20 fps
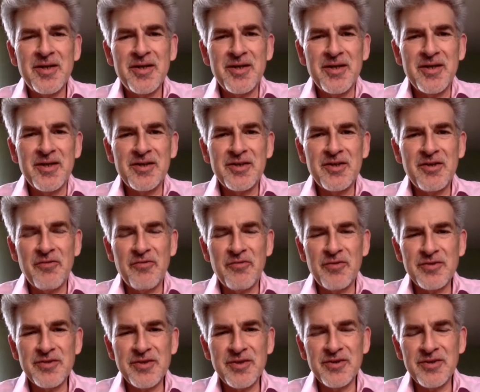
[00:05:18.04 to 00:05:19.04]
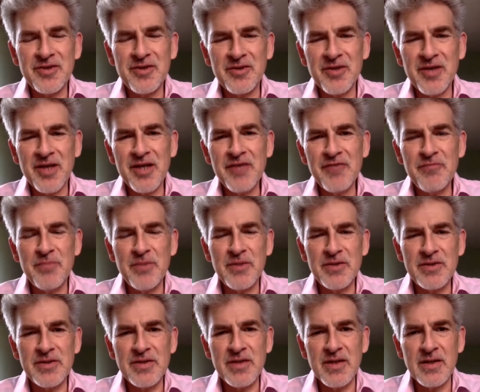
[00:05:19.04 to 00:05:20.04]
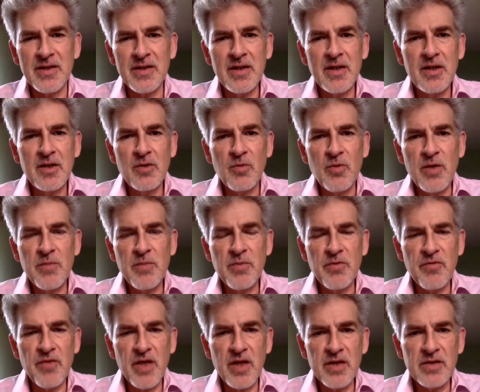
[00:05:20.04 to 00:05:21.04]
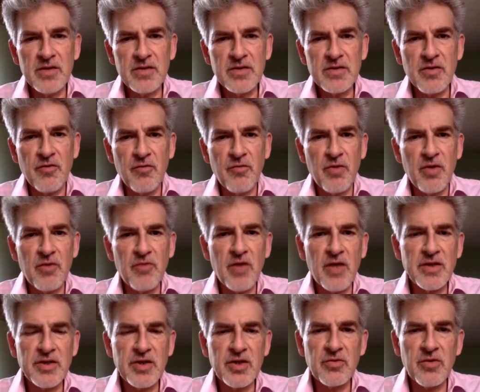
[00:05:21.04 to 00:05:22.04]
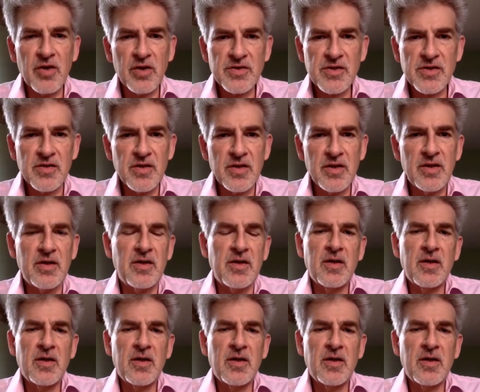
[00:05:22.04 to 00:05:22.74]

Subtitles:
conference and conclave. But we provide software right across the